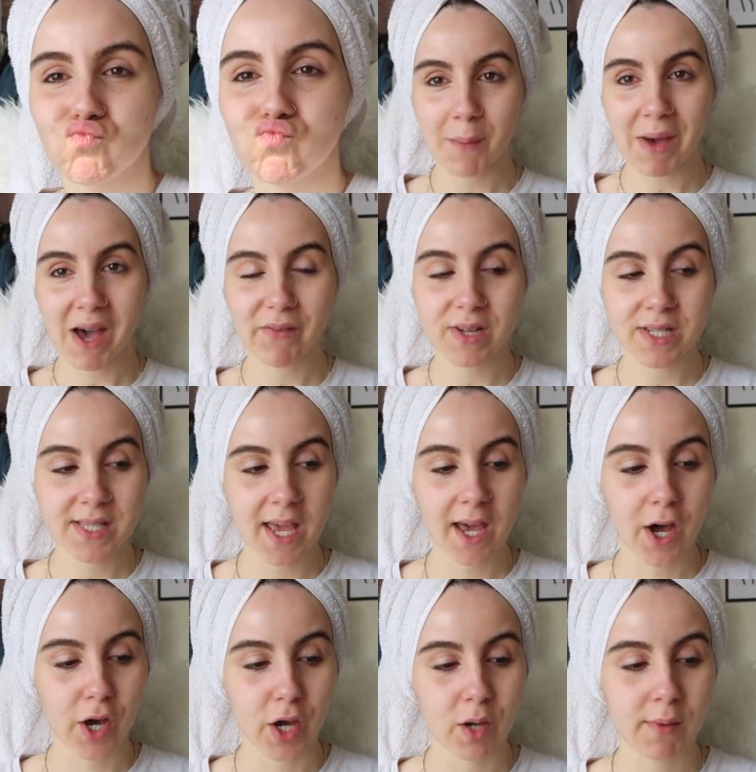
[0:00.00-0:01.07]
I'm having a stay
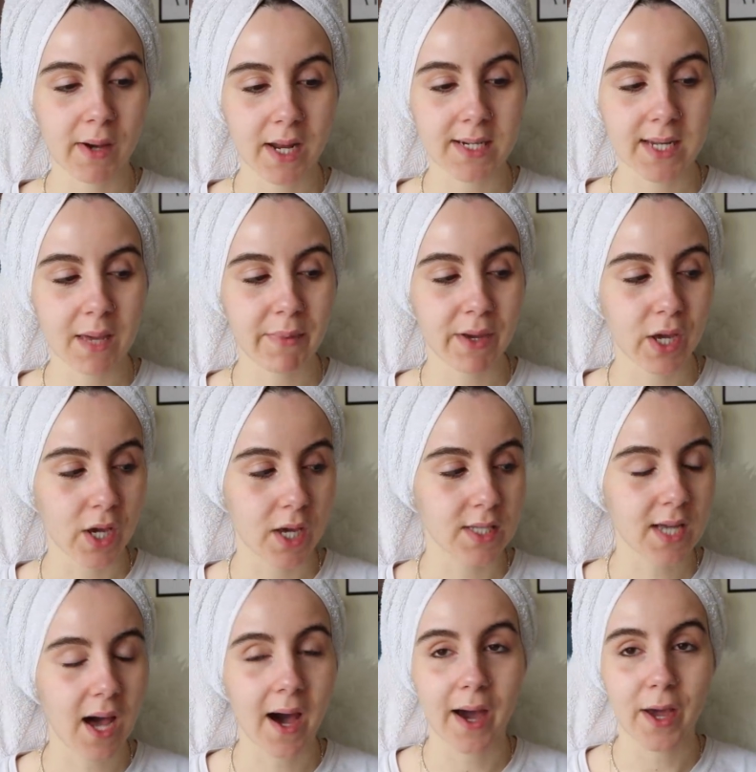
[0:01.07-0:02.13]
at home kind of day
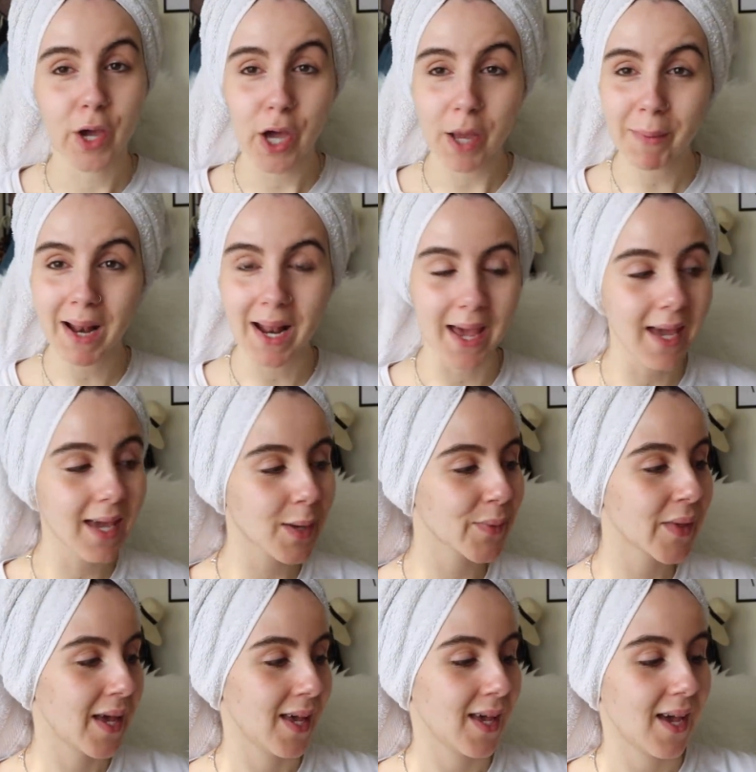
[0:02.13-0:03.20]
because I hurt my leg.
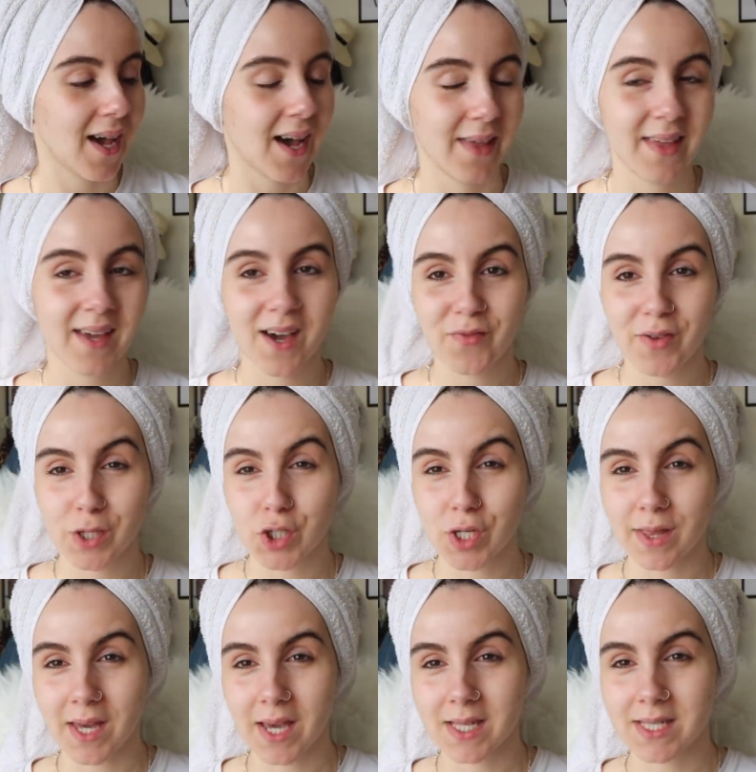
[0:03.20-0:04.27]
I think I
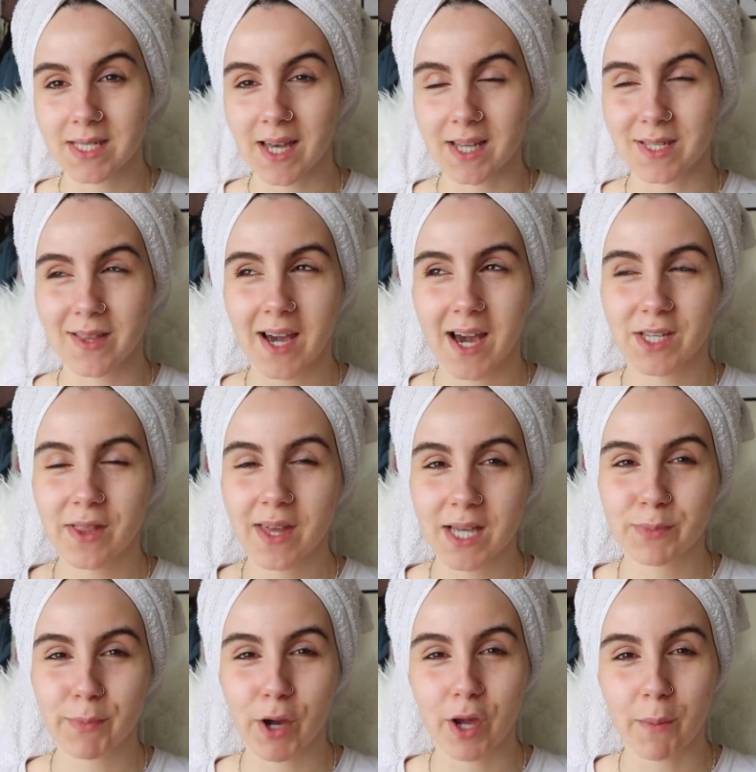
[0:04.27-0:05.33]
featured this. I think I
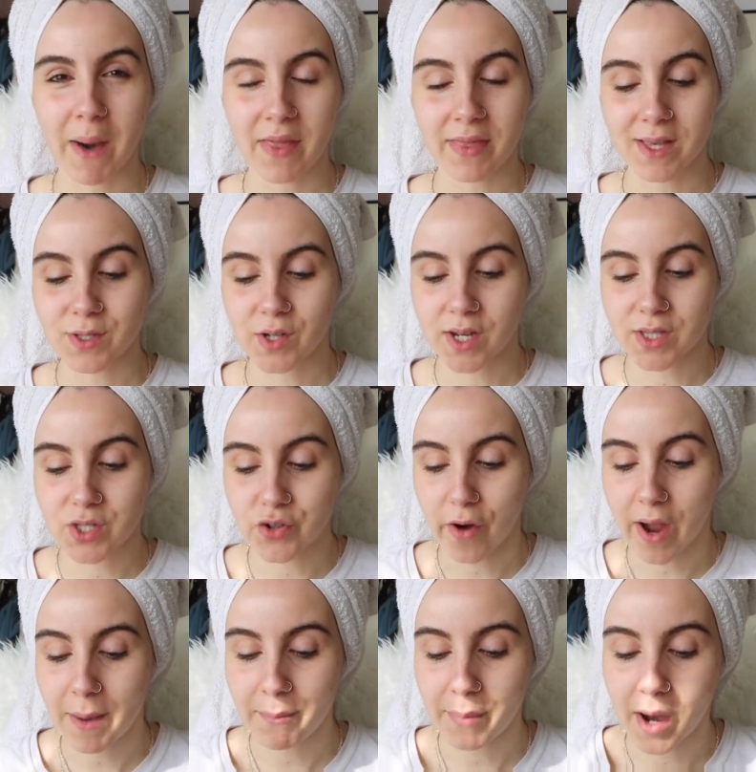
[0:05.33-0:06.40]
spoke about this on
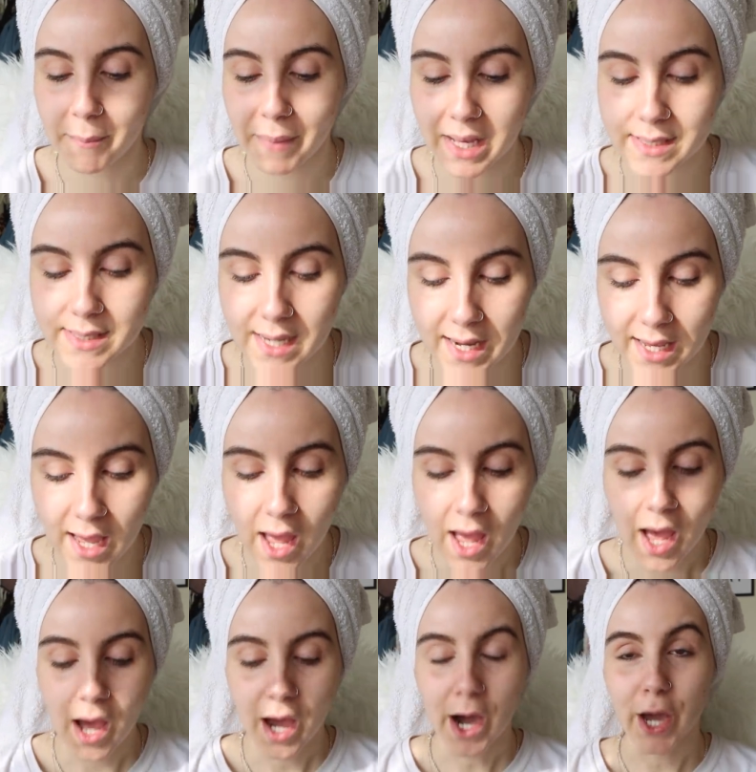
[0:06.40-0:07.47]
Instagram, but basically
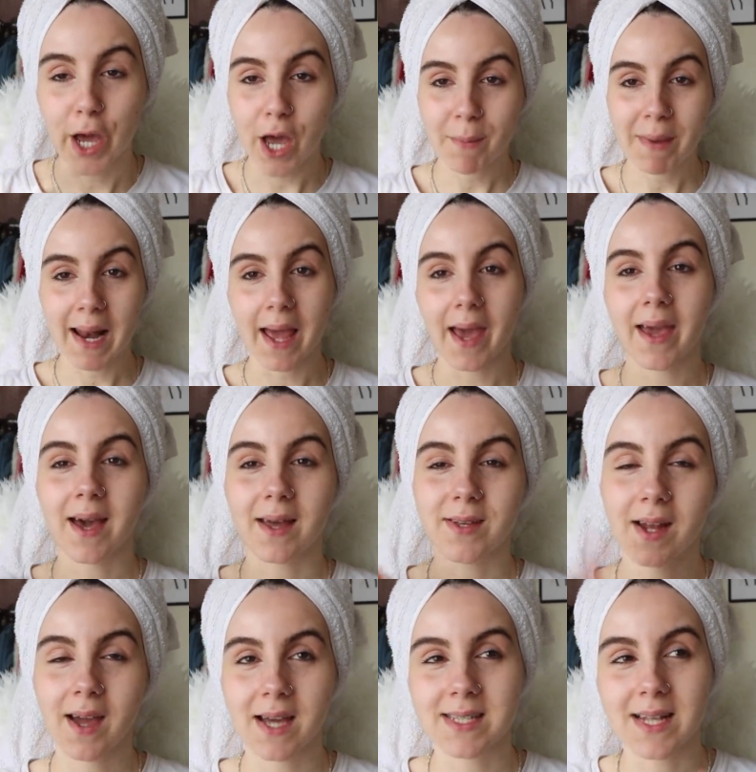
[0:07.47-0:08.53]
I hurt my leg. I'll
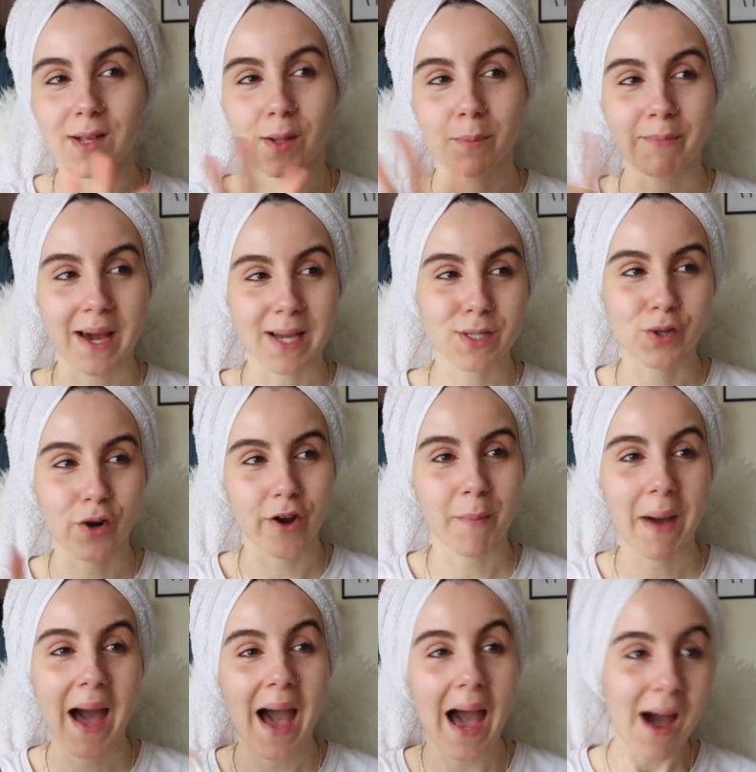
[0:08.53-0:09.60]
tell you guys a little backstory
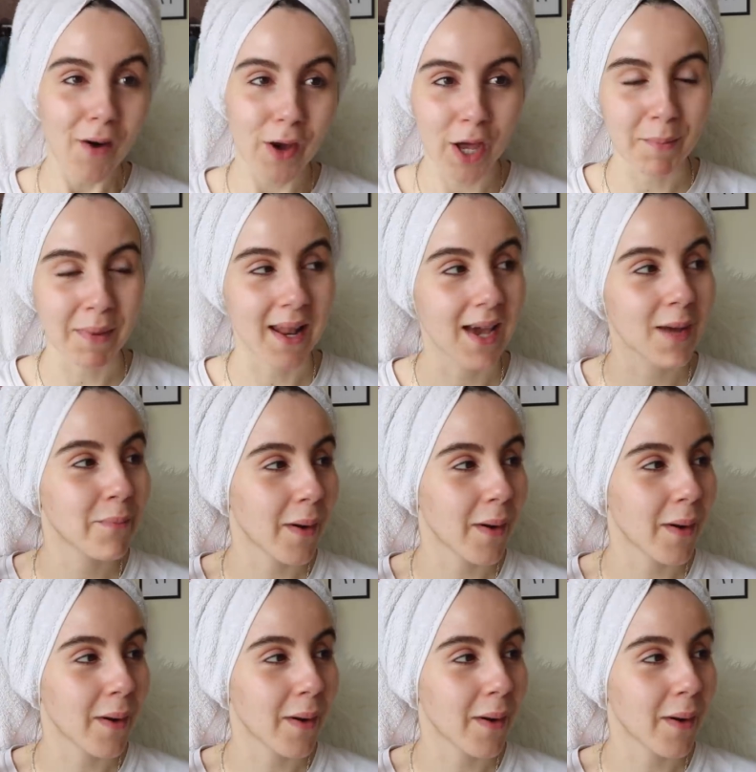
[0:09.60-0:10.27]
about how I hurt my leg.